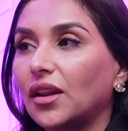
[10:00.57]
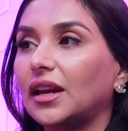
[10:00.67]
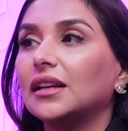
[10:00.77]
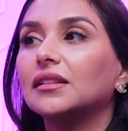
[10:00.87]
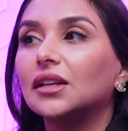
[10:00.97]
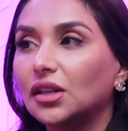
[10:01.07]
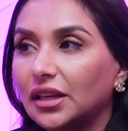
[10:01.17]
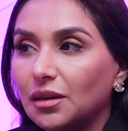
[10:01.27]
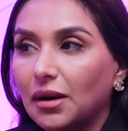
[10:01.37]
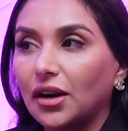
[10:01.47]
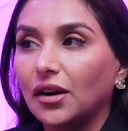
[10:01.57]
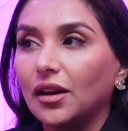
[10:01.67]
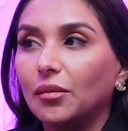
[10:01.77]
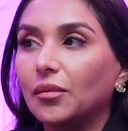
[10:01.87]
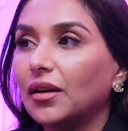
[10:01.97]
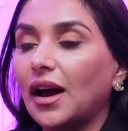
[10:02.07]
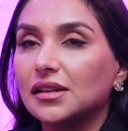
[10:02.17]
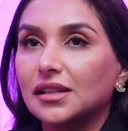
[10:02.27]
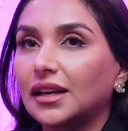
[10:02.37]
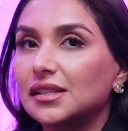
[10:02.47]
that like I literally admire him
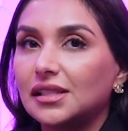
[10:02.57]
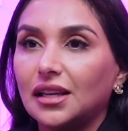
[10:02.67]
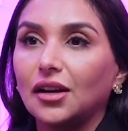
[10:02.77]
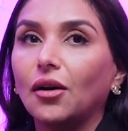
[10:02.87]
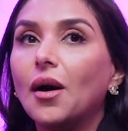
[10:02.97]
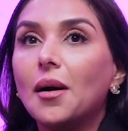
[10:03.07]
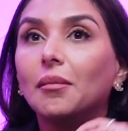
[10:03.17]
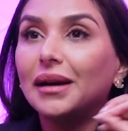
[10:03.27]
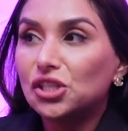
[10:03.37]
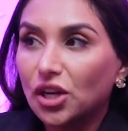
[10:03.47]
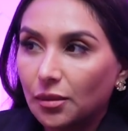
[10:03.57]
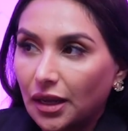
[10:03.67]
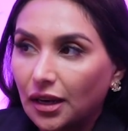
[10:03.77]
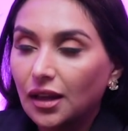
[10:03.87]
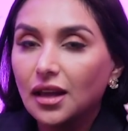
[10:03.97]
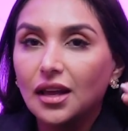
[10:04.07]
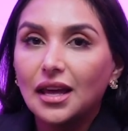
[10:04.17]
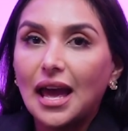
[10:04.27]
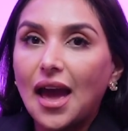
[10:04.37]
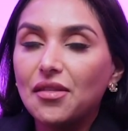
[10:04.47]
as like a CEO, my chairman.
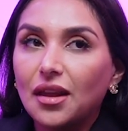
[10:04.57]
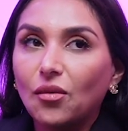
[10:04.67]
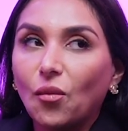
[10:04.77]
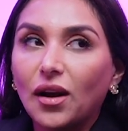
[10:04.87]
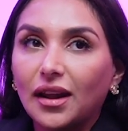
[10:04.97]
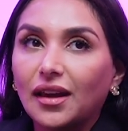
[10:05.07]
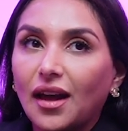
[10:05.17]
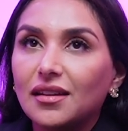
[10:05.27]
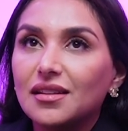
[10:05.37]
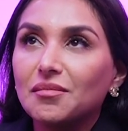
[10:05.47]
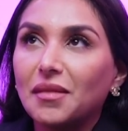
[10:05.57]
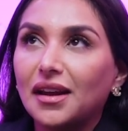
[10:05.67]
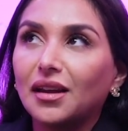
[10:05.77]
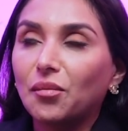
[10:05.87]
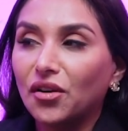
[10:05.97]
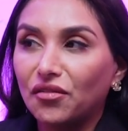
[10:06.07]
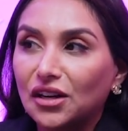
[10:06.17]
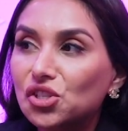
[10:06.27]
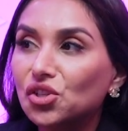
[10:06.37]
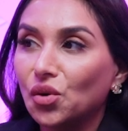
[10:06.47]
And then when I get my like
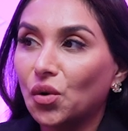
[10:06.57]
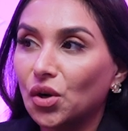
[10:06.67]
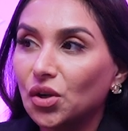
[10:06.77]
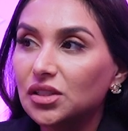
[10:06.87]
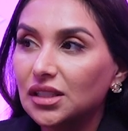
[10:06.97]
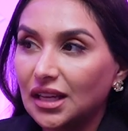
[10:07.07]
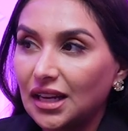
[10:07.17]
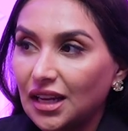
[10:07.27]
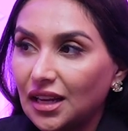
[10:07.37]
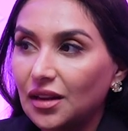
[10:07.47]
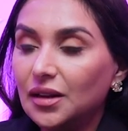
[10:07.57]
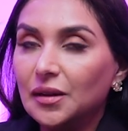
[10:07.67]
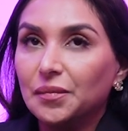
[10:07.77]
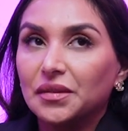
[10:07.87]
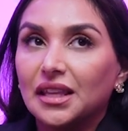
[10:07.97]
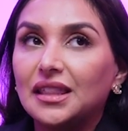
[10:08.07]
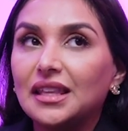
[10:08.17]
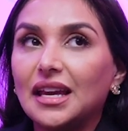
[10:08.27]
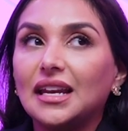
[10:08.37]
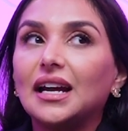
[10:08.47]
professional world in it,
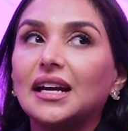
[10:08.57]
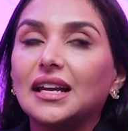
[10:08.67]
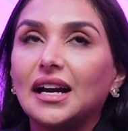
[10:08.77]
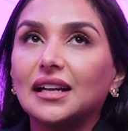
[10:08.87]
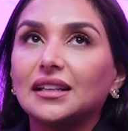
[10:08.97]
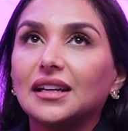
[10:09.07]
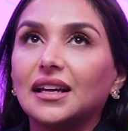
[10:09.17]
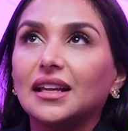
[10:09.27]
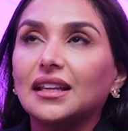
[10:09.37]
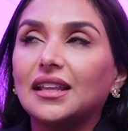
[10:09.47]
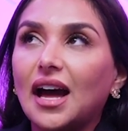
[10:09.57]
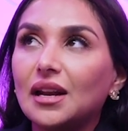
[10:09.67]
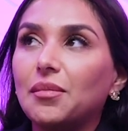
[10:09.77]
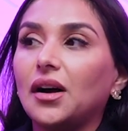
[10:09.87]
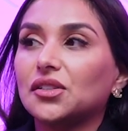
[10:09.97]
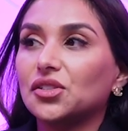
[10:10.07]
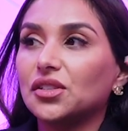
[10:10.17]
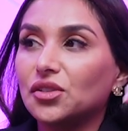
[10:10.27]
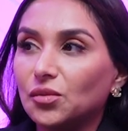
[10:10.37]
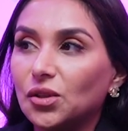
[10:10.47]
then I get like that imposter
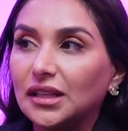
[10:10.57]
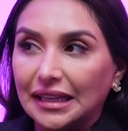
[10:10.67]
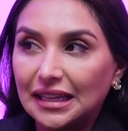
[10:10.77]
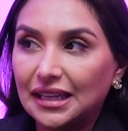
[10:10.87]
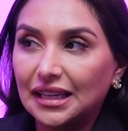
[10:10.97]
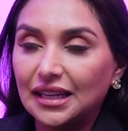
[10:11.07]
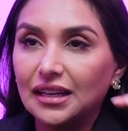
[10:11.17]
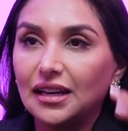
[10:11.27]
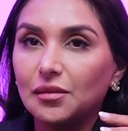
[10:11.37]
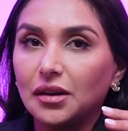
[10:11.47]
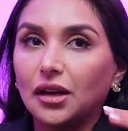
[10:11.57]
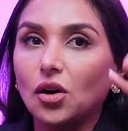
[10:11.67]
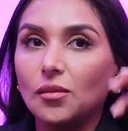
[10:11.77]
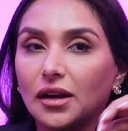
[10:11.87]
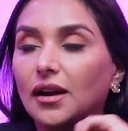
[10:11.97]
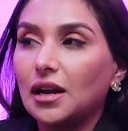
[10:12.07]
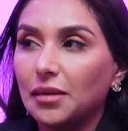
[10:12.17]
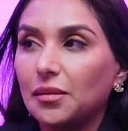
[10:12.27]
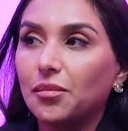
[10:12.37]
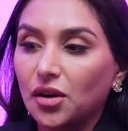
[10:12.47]
syndrome will like kick in and I'm like, oh my God,
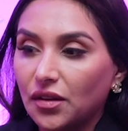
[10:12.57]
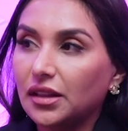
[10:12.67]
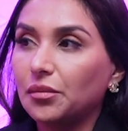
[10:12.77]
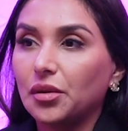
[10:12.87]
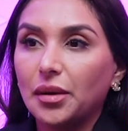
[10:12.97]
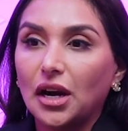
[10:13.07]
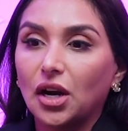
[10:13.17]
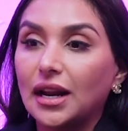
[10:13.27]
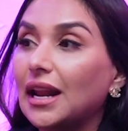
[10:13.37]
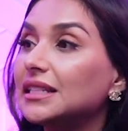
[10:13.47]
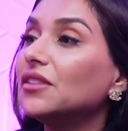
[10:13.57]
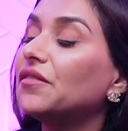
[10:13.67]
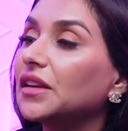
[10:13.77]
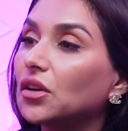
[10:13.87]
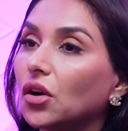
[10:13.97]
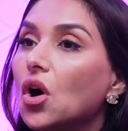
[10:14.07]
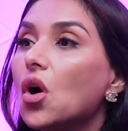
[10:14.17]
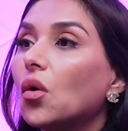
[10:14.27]
am I perfectly prepared? And I didn't feel